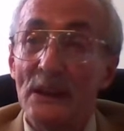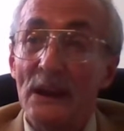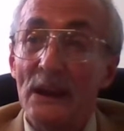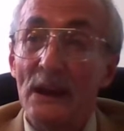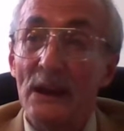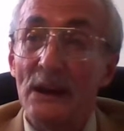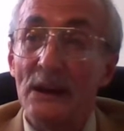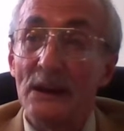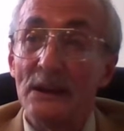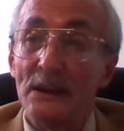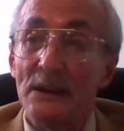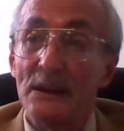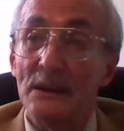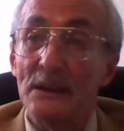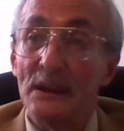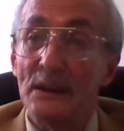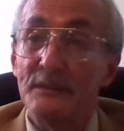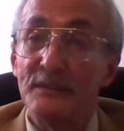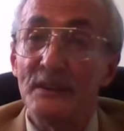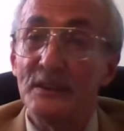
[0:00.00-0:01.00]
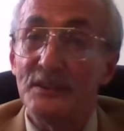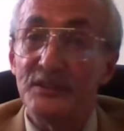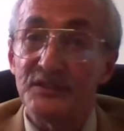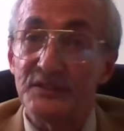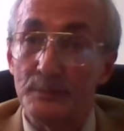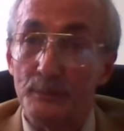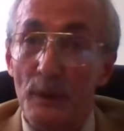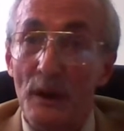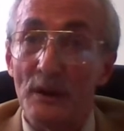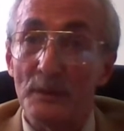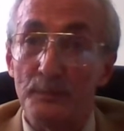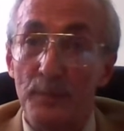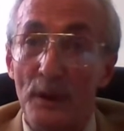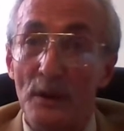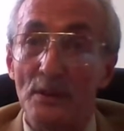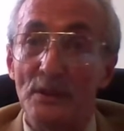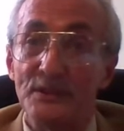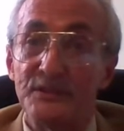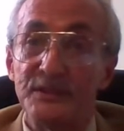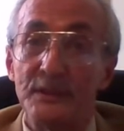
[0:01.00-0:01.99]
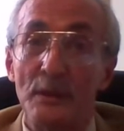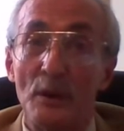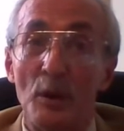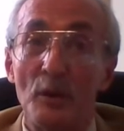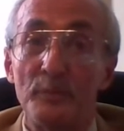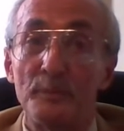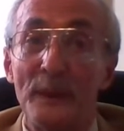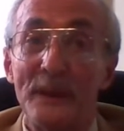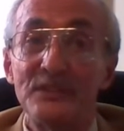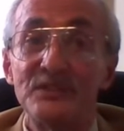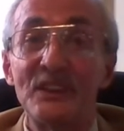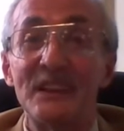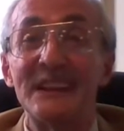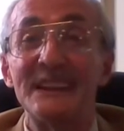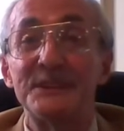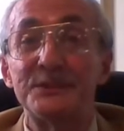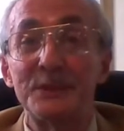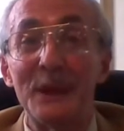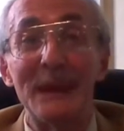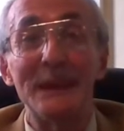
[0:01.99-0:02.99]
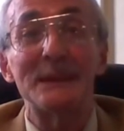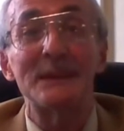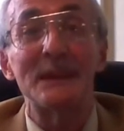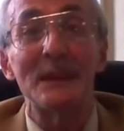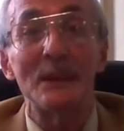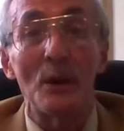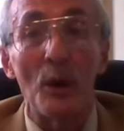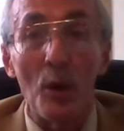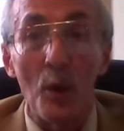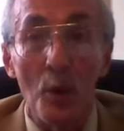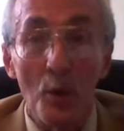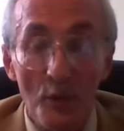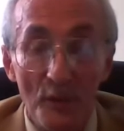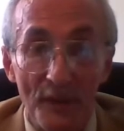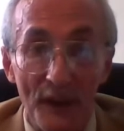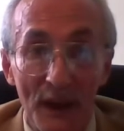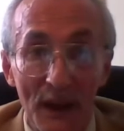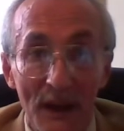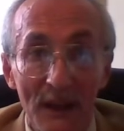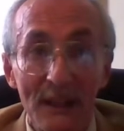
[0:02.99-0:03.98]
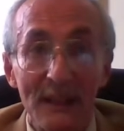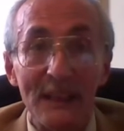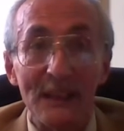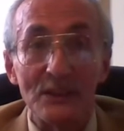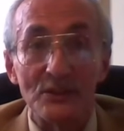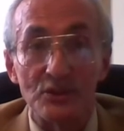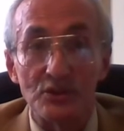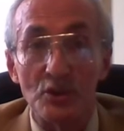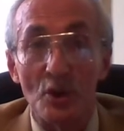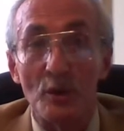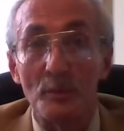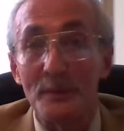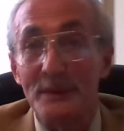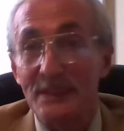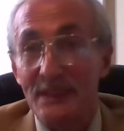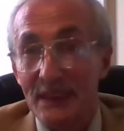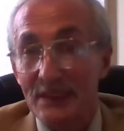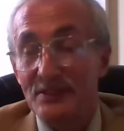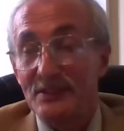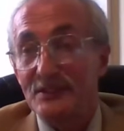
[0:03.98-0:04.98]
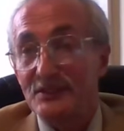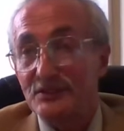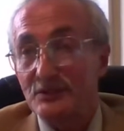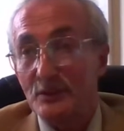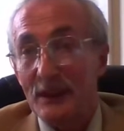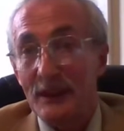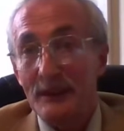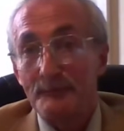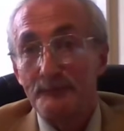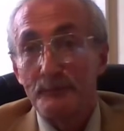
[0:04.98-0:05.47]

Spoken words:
a very smart policy of basically taking over German industry.